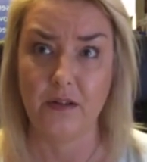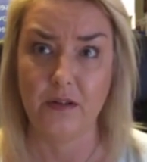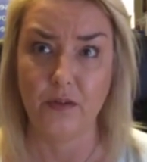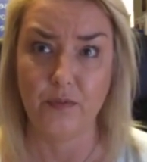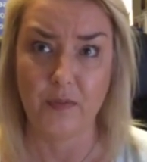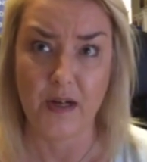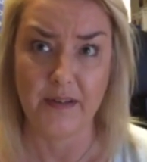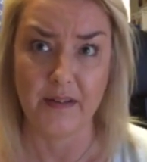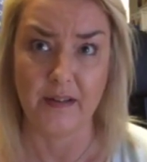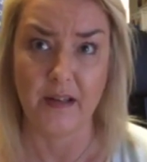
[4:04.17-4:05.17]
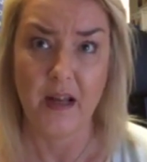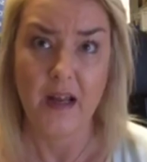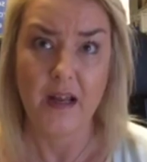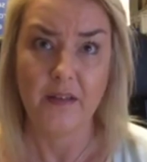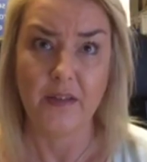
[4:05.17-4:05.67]
you'll find that
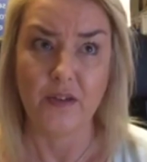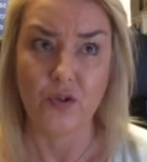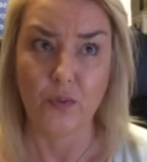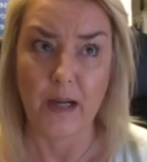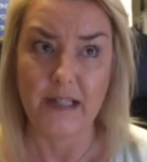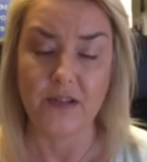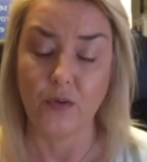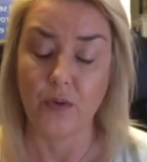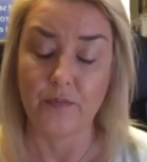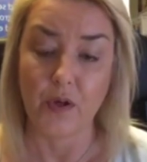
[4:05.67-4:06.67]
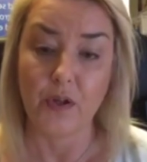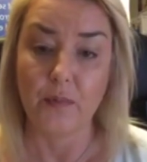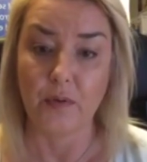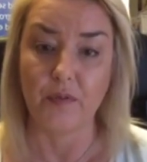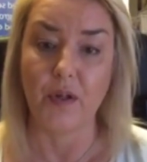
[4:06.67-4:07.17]
the duration or the volume
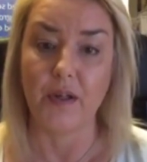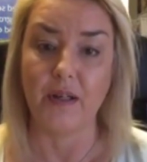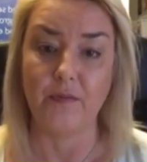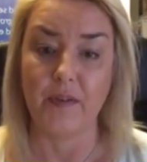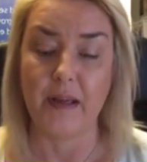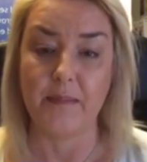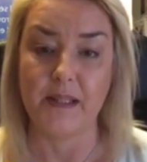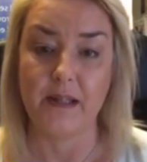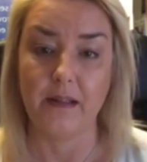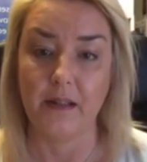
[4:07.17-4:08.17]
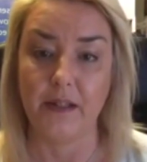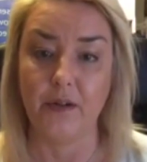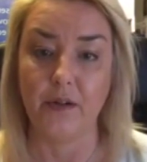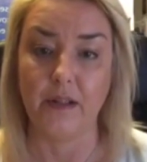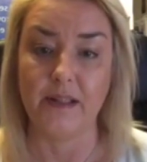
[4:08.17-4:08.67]
of learning for that particular unit